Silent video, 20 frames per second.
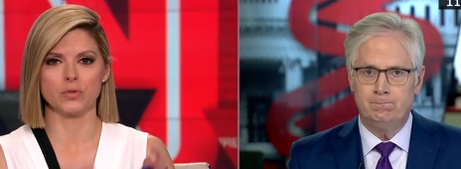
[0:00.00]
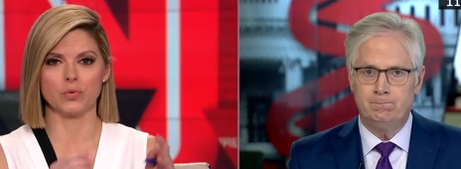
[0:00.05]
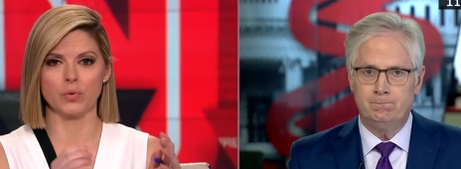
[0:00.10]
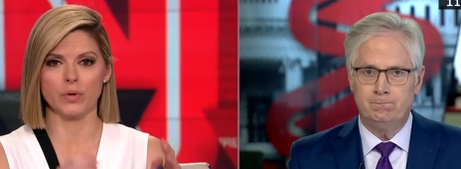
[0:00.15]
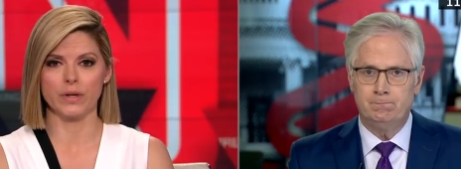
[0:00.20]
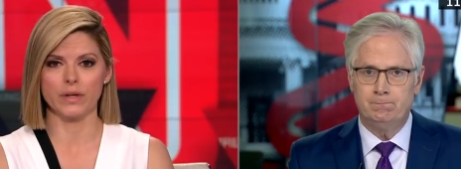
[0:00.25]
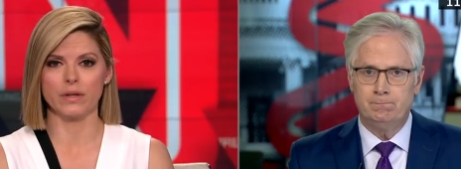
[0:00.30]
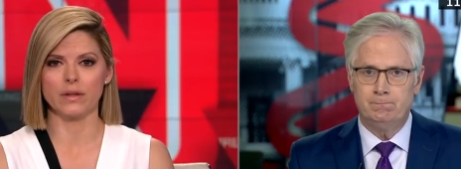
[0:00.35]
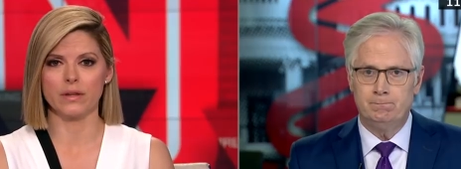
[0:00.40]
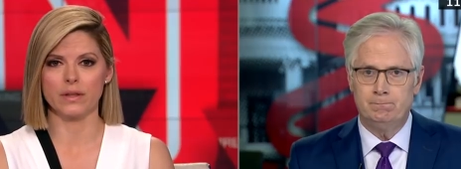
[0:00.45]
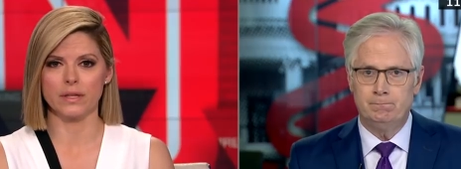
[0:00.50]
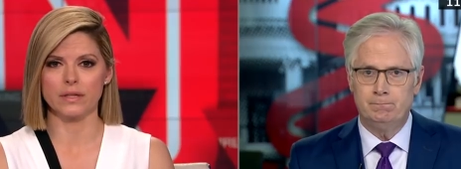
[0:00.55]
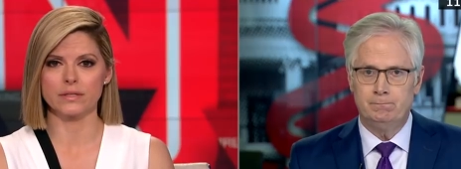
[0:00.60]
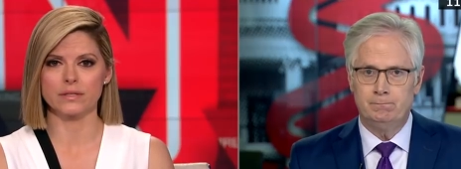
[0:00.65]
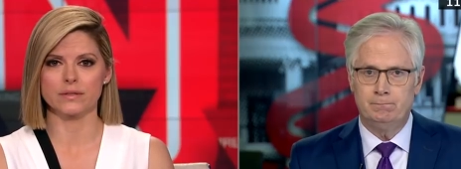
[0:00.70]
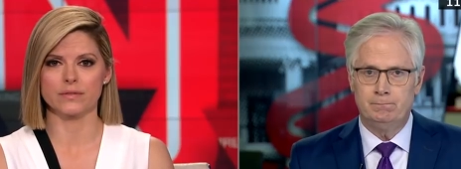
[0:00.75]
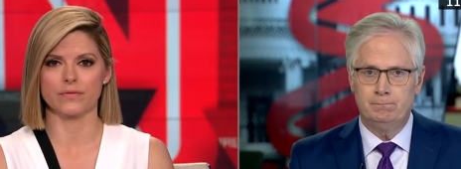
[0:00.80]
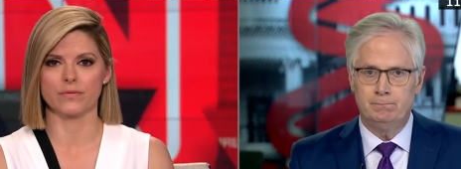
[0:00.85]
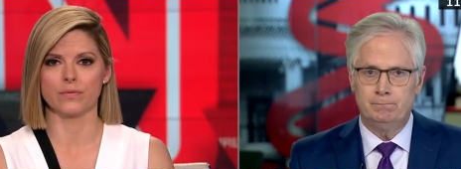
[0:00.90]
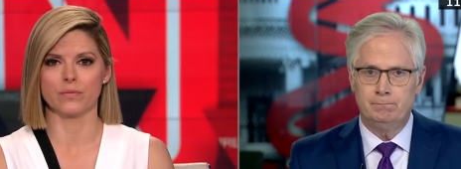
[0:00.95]
Speaker 1: between
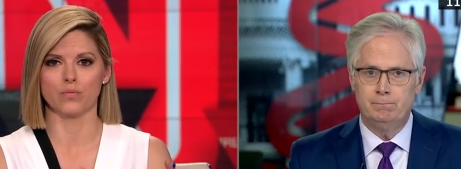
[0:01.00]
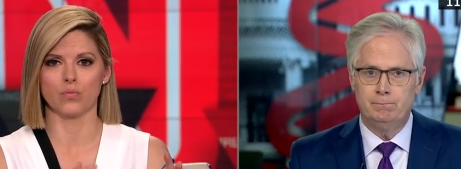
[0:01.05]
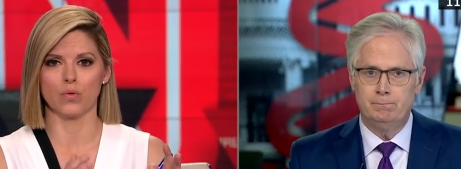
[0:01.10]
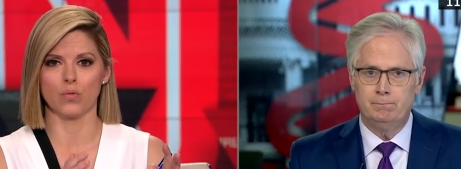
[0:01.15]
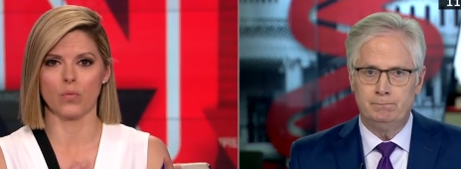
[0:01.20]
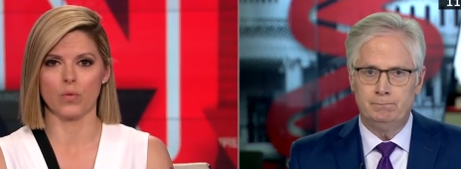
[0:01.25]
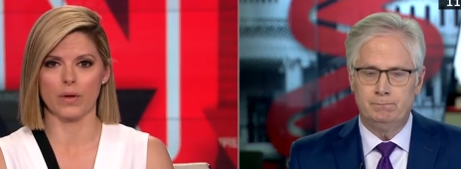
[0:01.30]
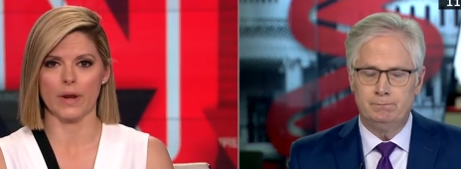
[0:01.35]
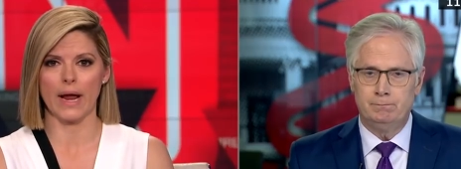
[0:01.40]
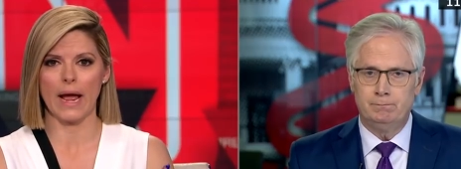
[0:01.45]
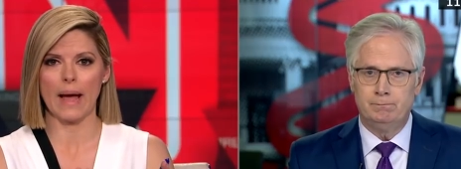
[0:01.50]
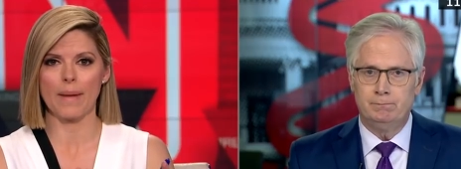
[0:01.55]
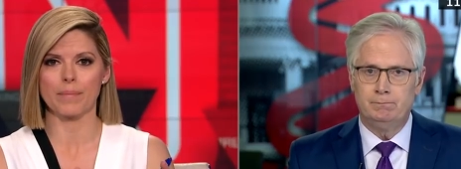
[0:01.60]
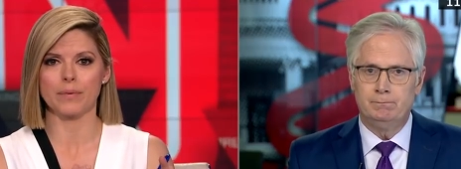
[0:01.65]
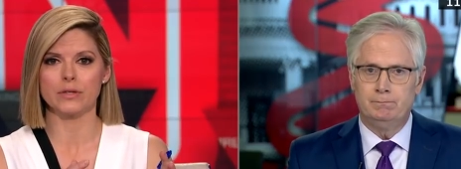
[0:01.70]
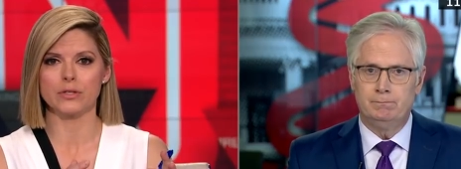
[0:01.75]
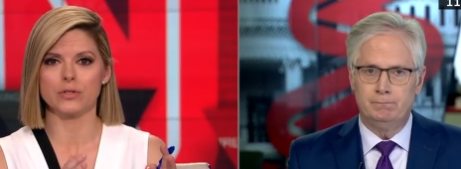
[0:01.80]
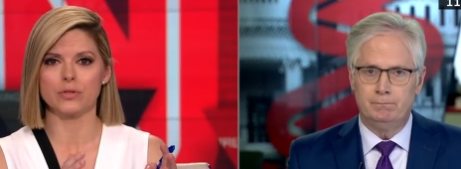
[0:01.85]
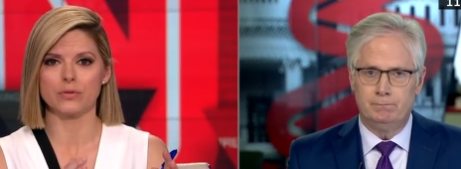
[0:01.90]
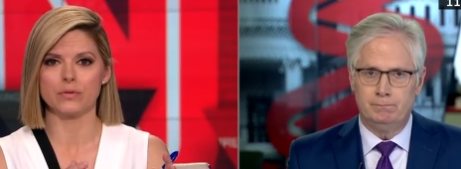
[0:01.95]
this, what, what
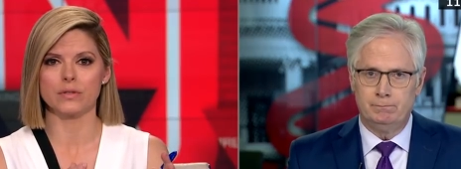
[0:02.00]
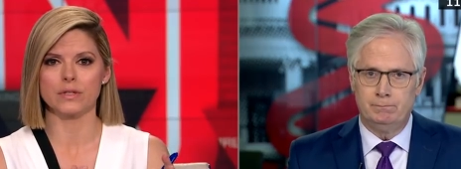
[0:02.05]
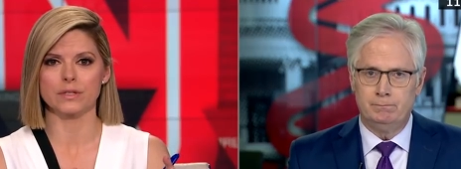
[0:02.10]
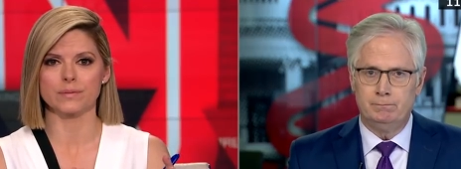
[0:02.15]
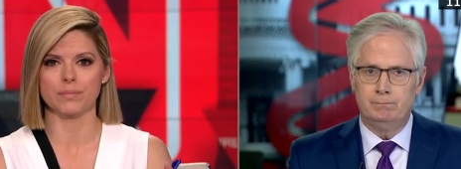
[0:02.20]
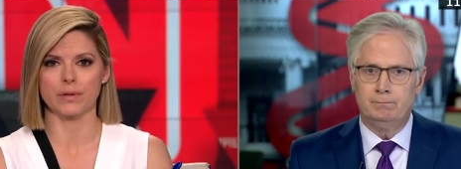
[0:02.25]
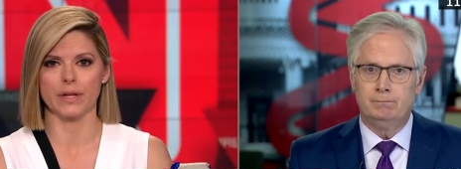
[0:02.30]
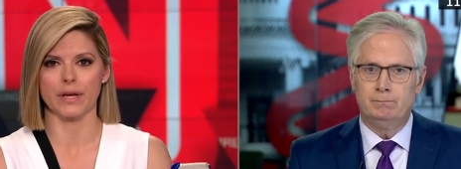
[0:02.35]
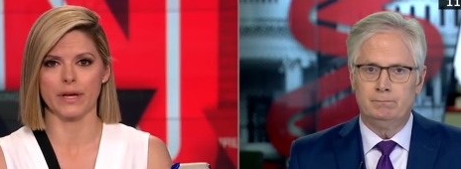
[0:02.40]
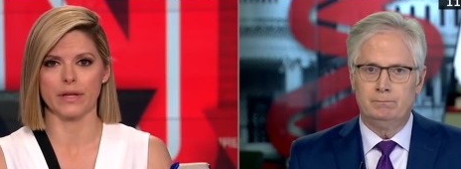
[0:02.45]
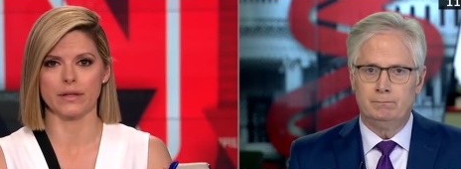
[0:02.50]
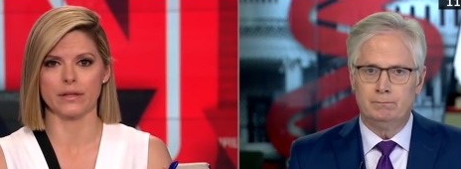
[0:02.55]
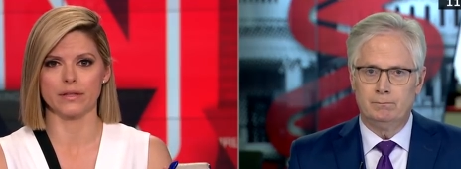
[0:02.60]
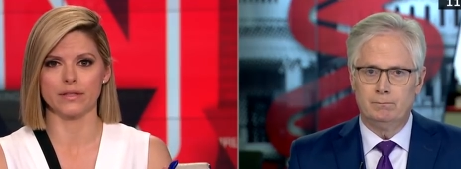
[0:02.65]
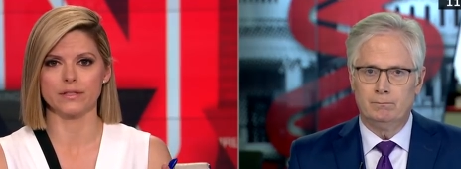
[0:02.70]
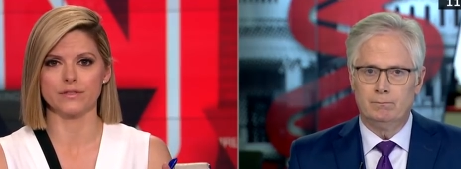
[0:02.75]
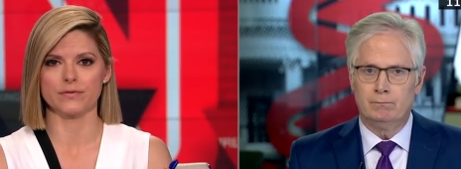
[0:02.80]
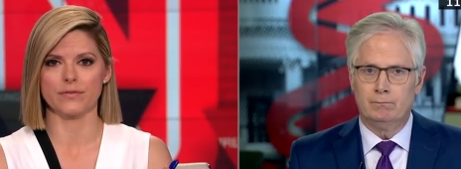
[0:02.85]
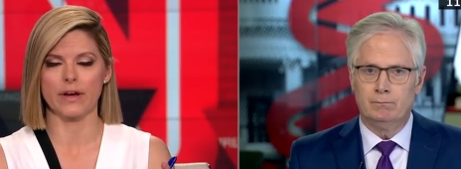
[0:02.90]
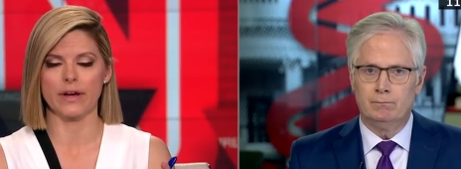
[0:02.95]
happened to this
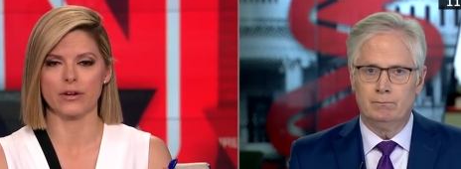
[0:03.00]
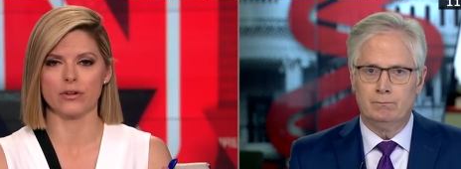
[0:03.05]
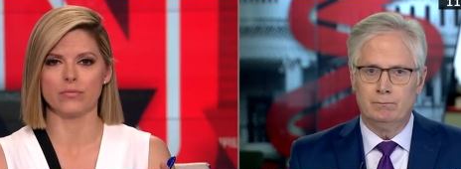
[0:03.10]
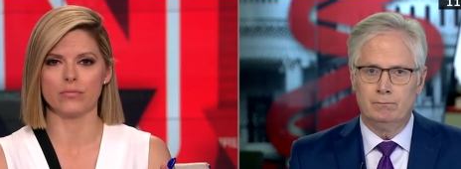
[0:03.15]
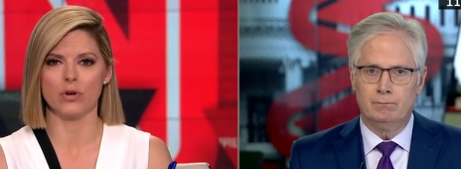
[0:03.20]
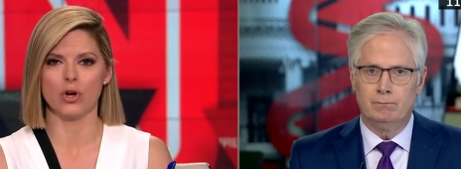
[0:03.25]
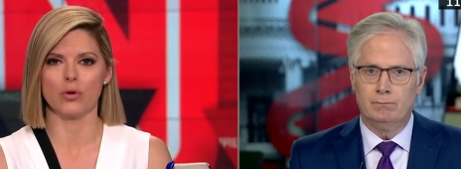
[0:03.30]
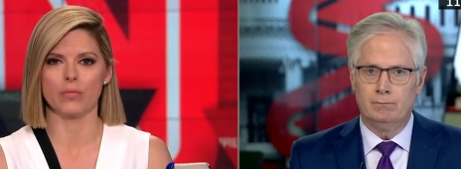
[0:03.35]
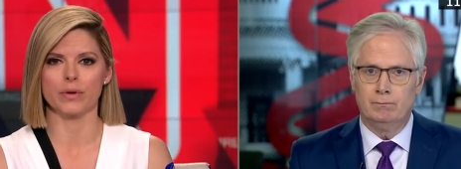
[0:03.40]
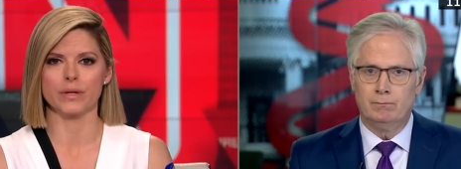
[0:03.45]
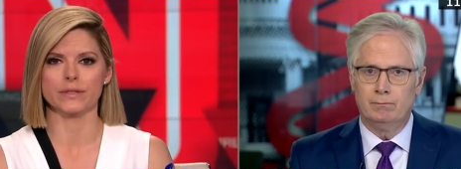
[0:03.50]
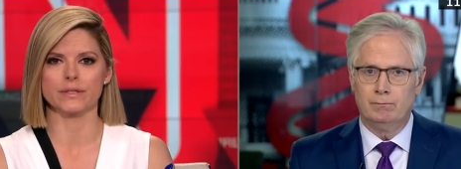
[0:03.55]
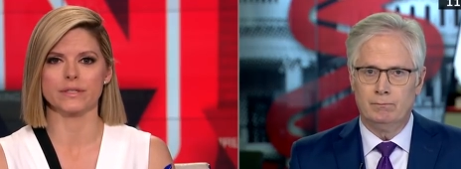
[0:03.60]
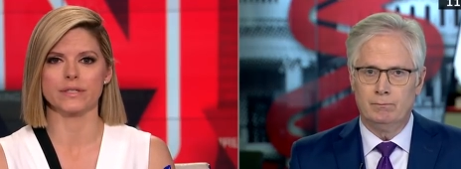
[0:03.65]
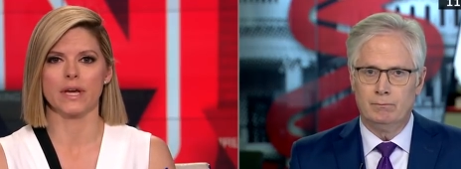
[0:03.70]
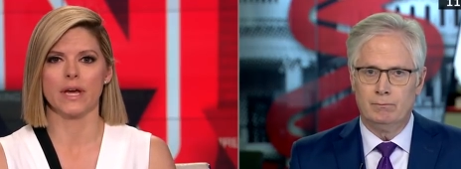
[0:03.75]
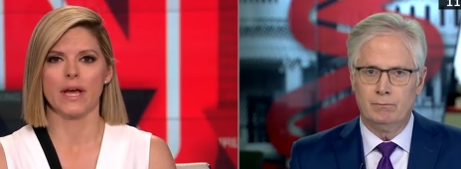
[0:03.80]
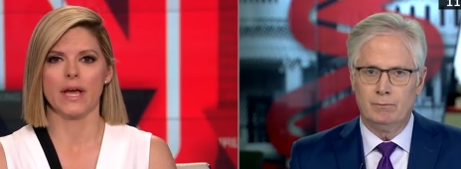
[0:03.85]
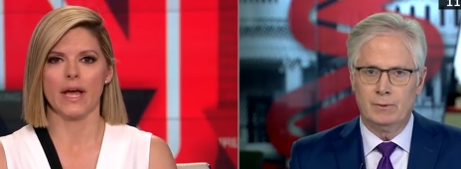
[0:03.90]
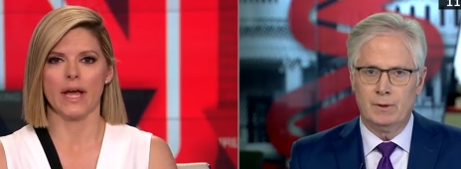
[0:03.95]
plane, these final
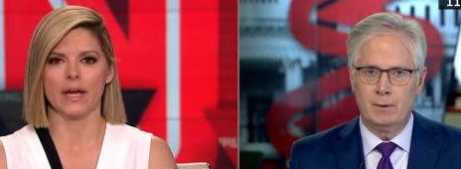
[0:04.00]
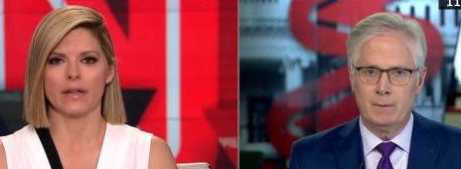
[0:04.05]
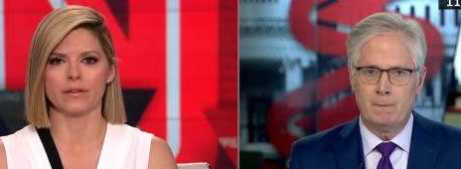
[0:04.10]
moments,